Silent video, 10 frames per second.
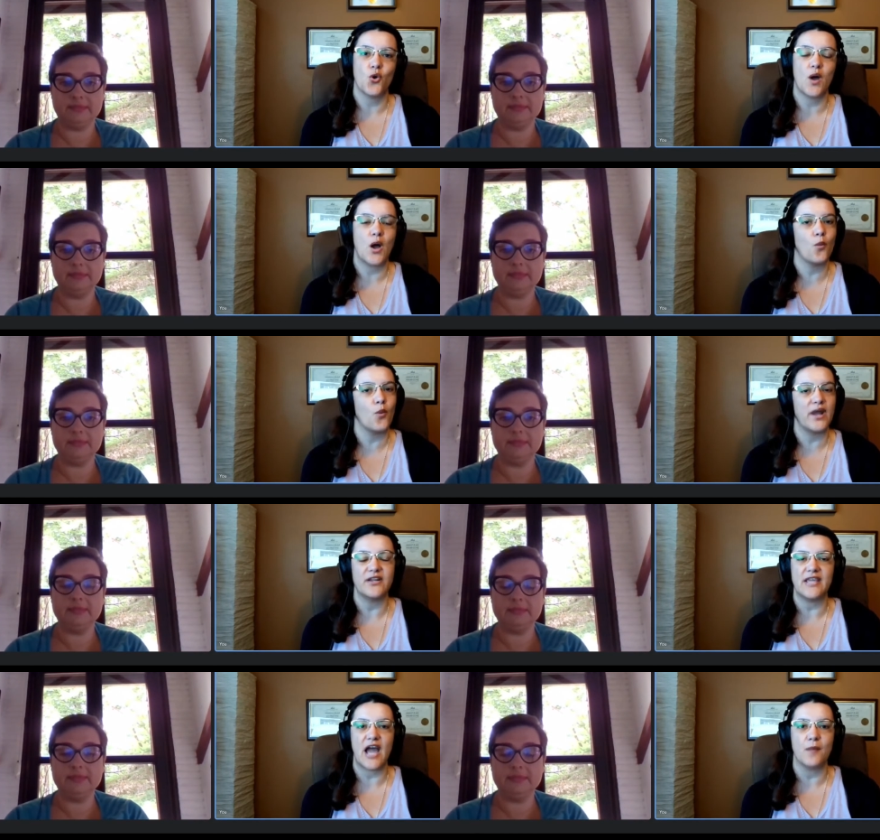Speaker 1: uh, what are
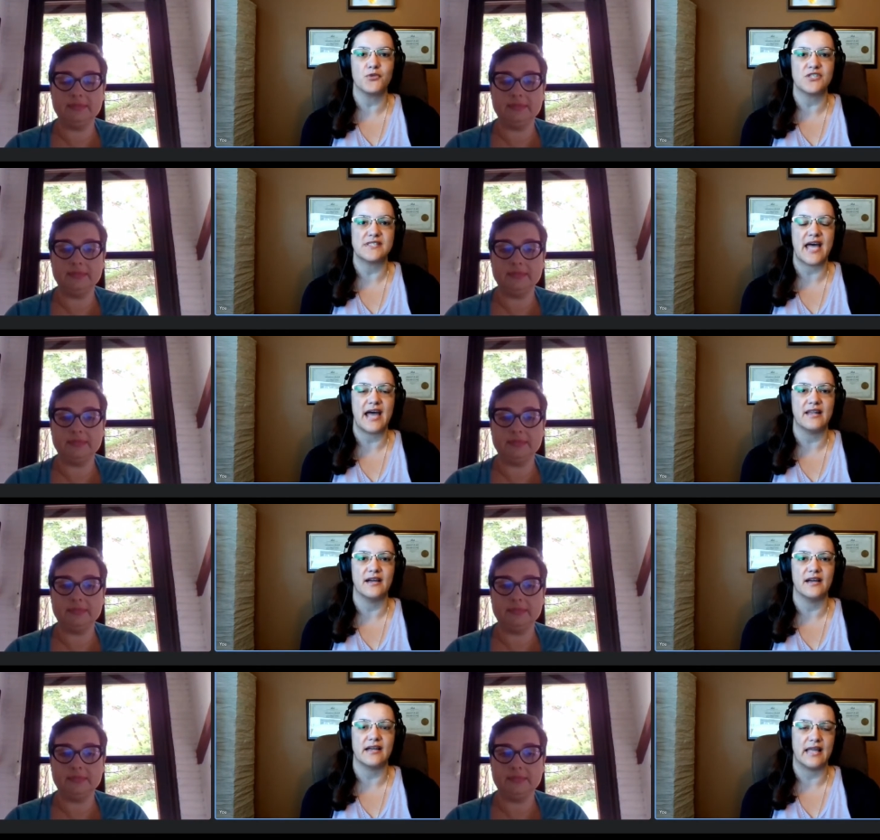the options that
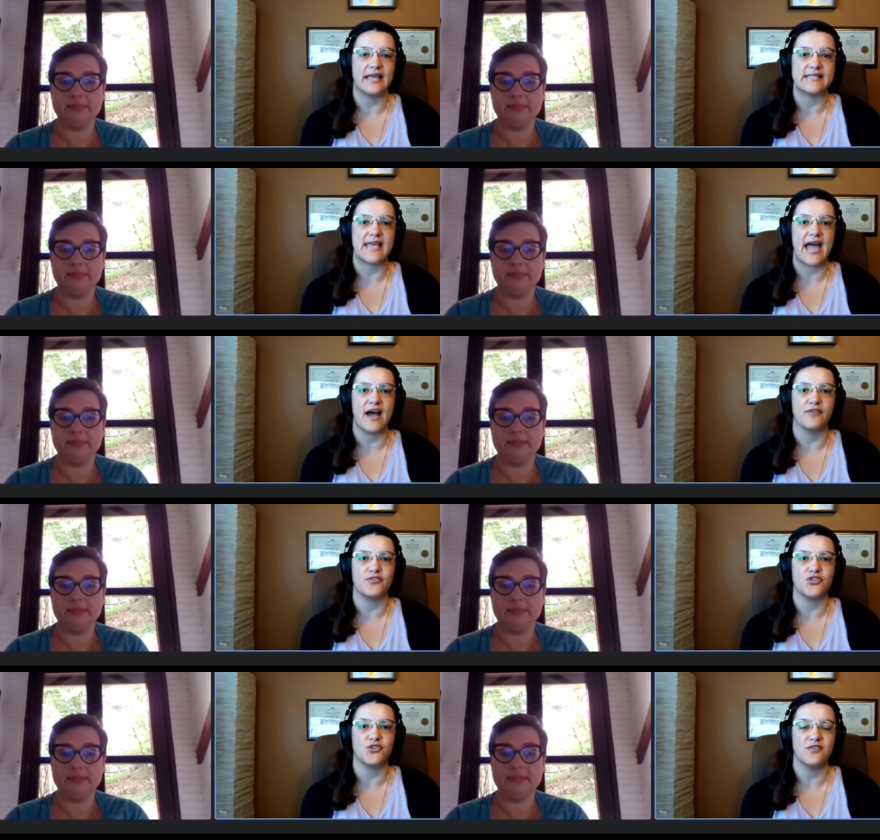uh, clients have
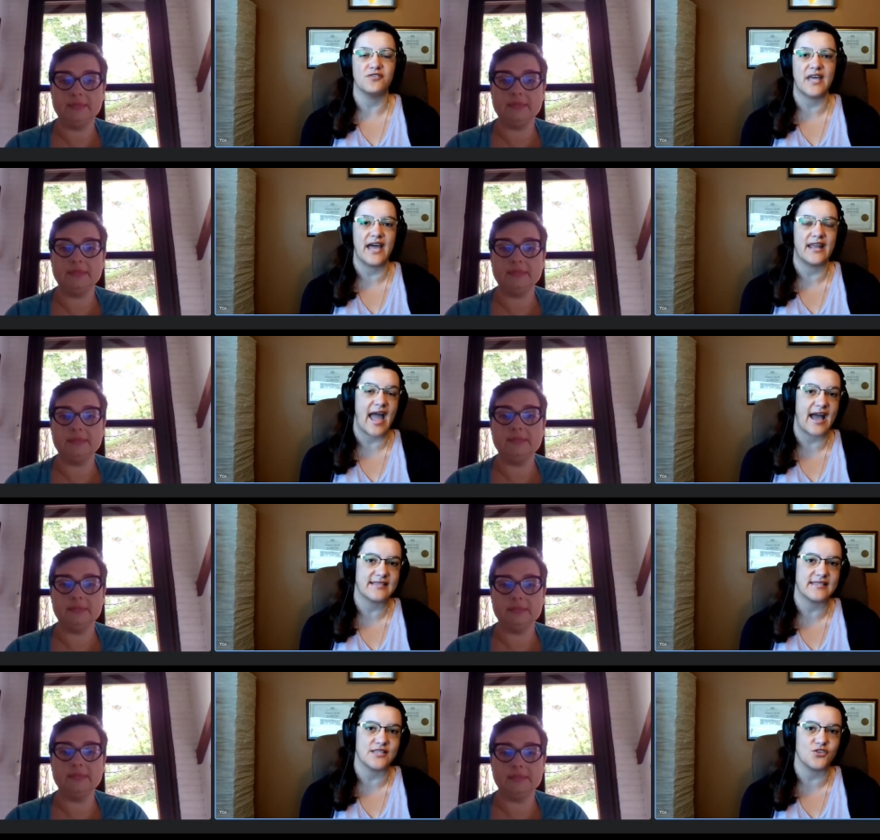to give that
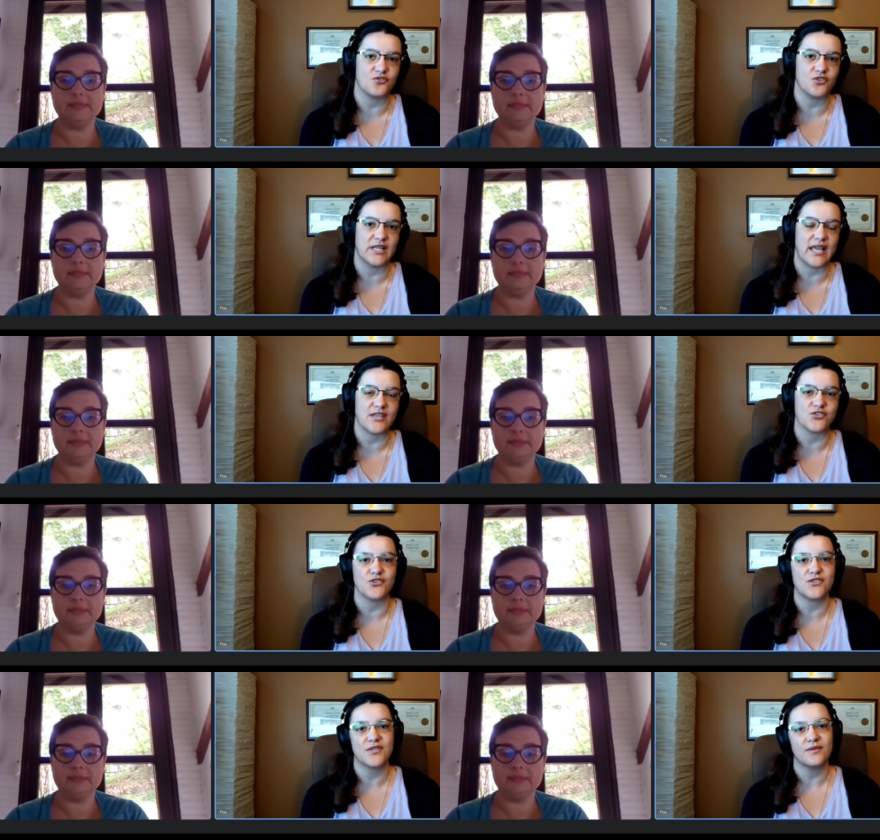access to
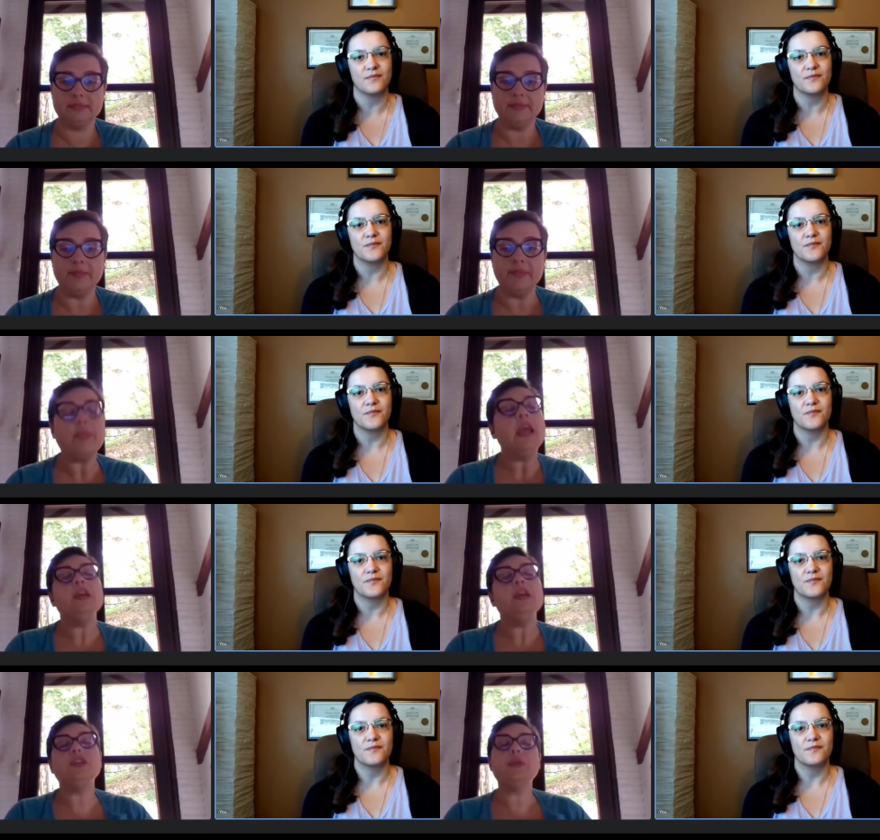freelancers?
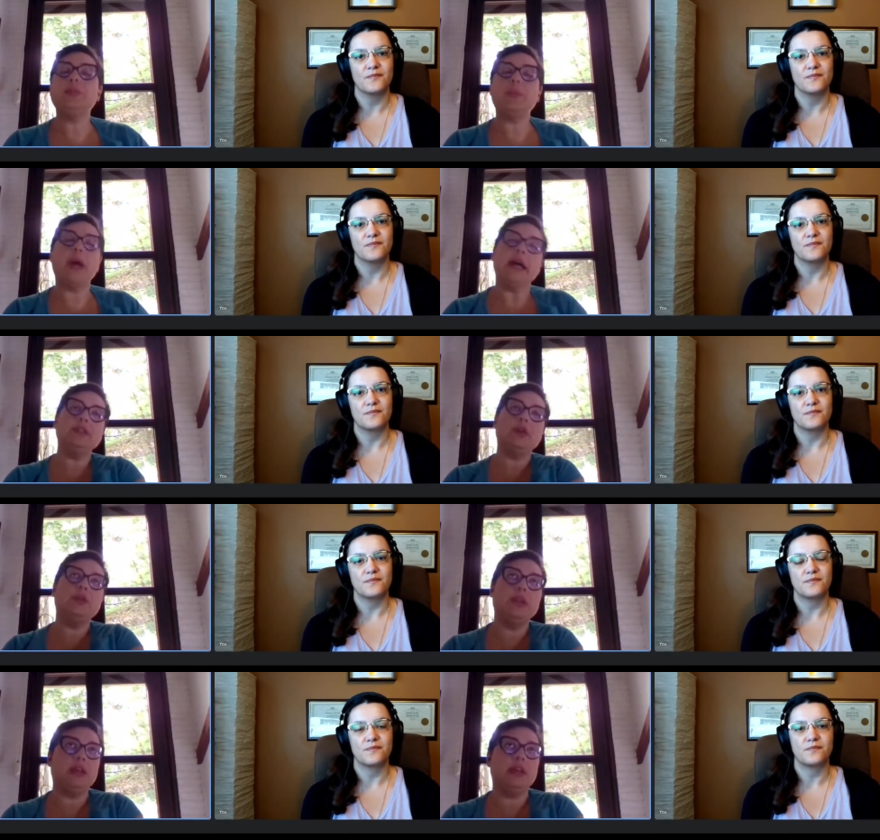
Speaker 2: So it depends
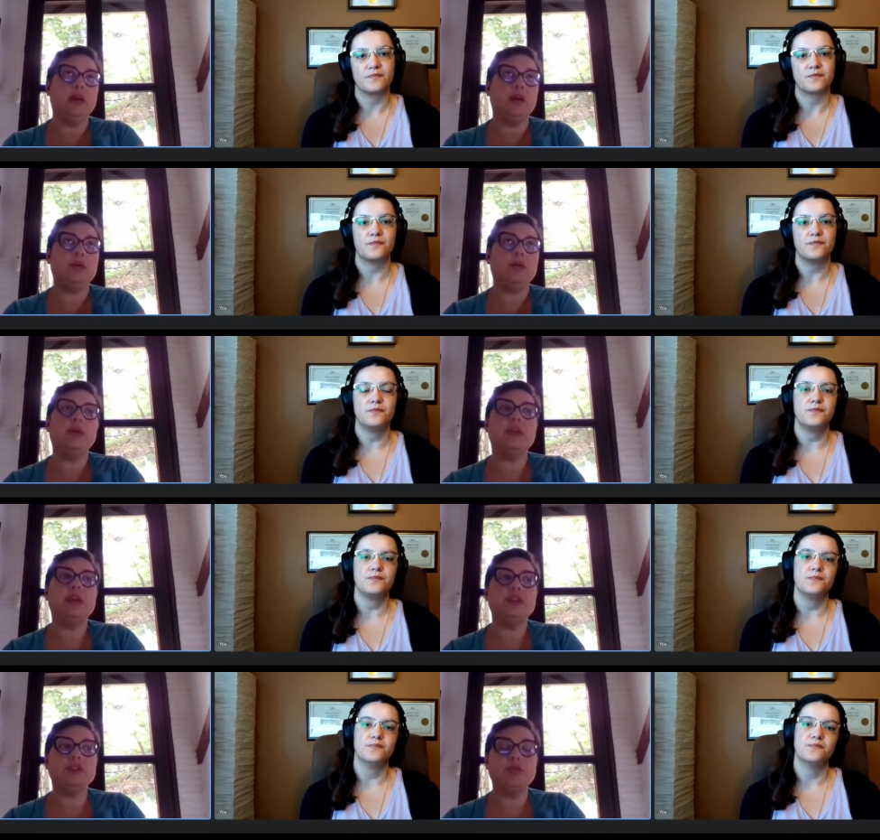on the on, on
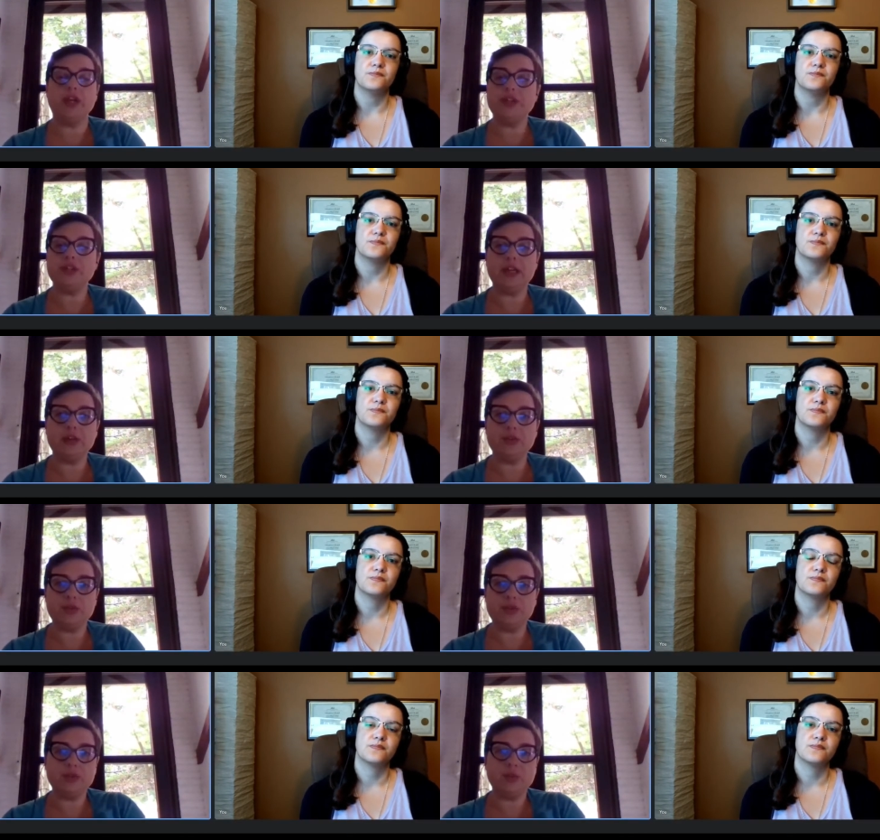the integration that you
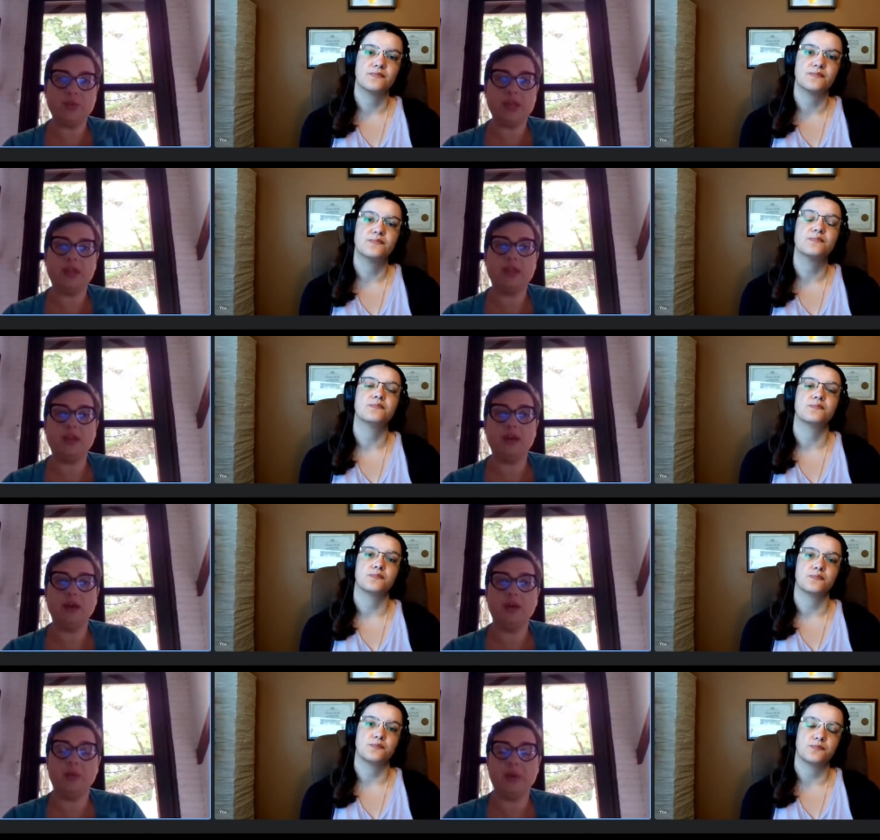choose with
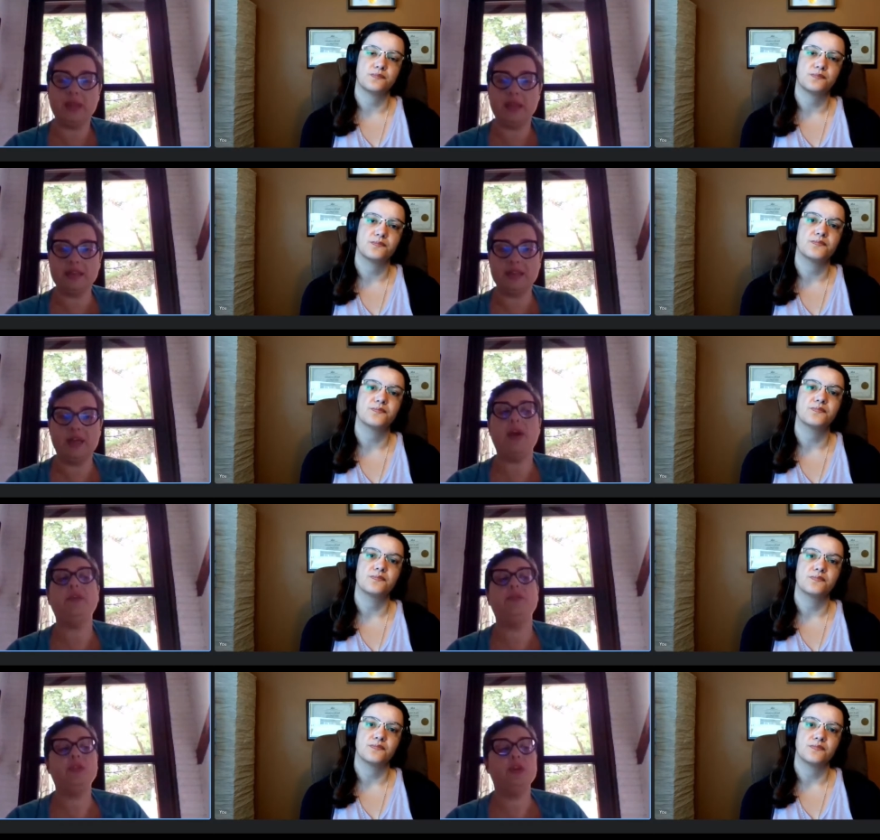uh, with
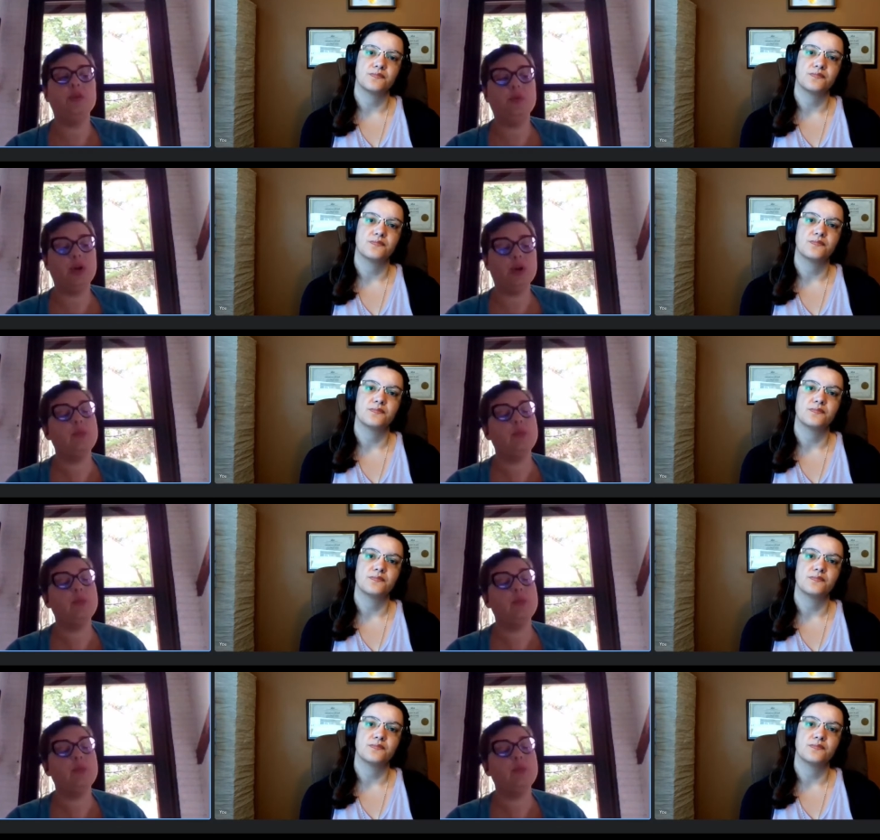XTRF. You can work